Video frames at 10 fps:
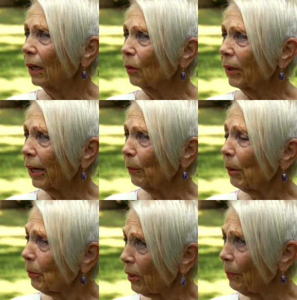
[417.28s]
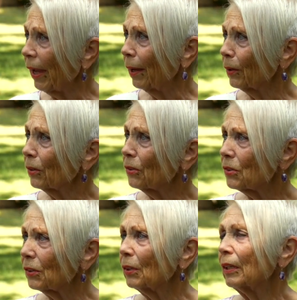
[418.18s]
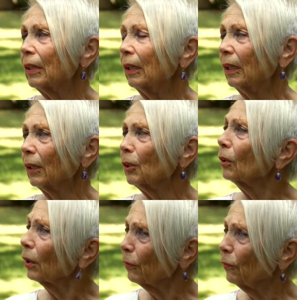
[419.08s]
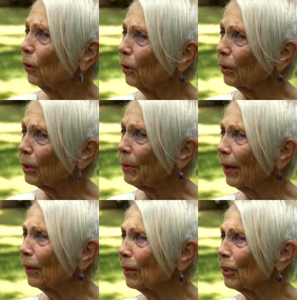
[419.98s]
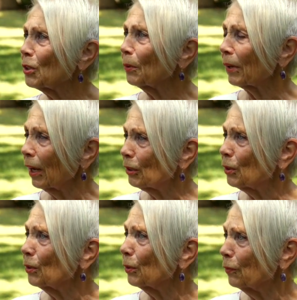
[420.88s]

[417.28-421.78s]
We come up with the patterns. You look for the pattern that you would like to do